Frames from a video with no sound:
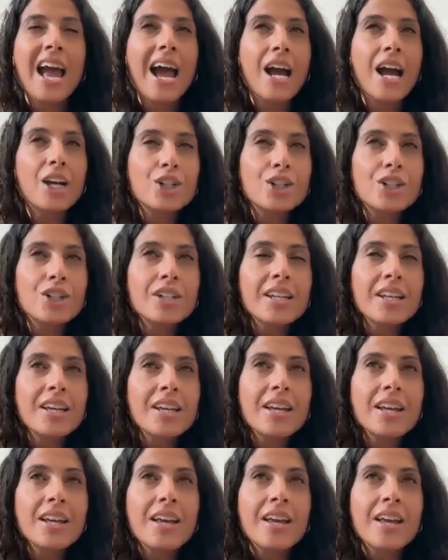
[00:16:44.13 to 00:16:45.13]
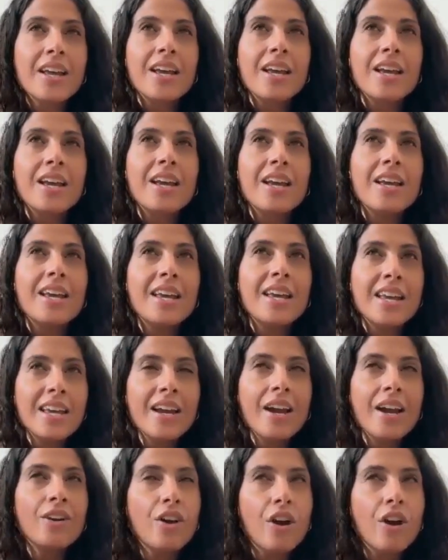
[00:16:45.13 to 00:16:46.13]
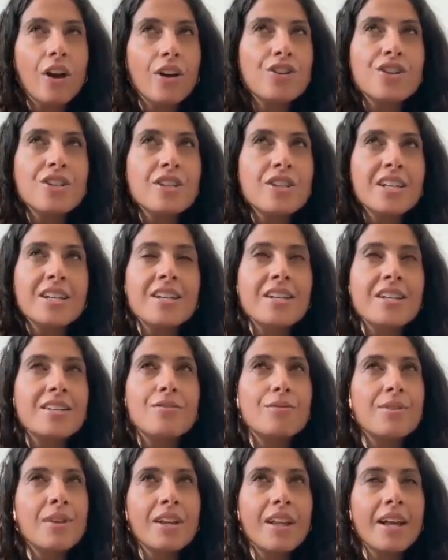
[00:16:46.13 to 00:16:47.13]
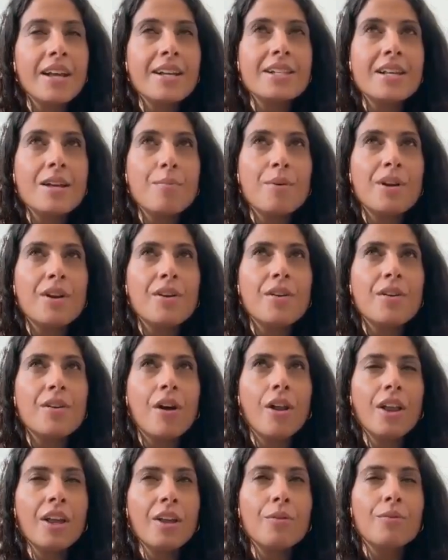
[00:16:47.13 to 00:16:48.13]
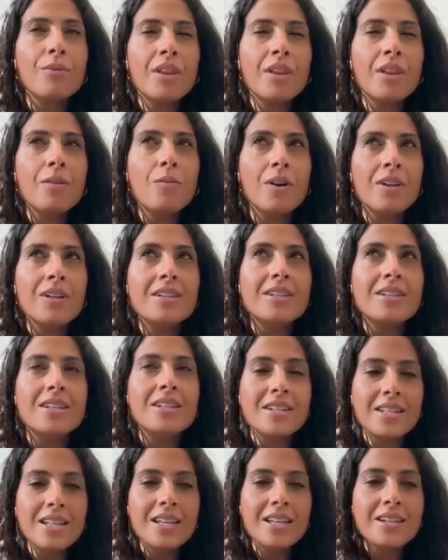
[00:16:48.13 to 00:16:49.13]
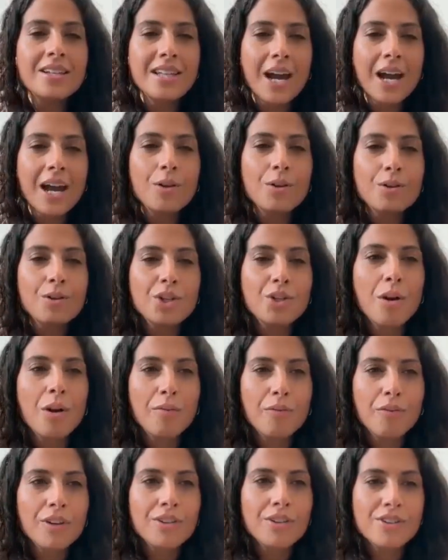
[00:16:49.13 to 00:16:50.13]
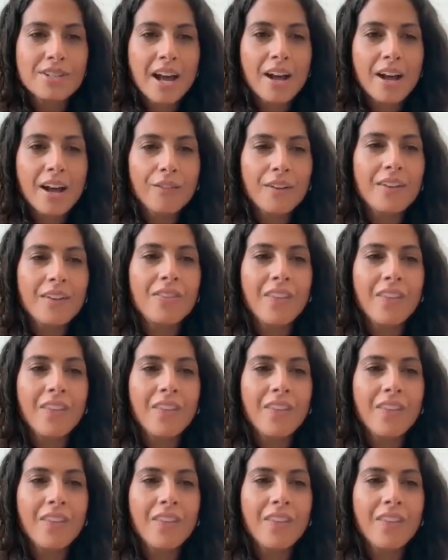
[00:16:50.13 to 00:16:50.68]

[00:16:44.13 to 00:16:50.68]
actually, he unconsciously doesn't realize it, but all he really wants to see is how you show up for yourself.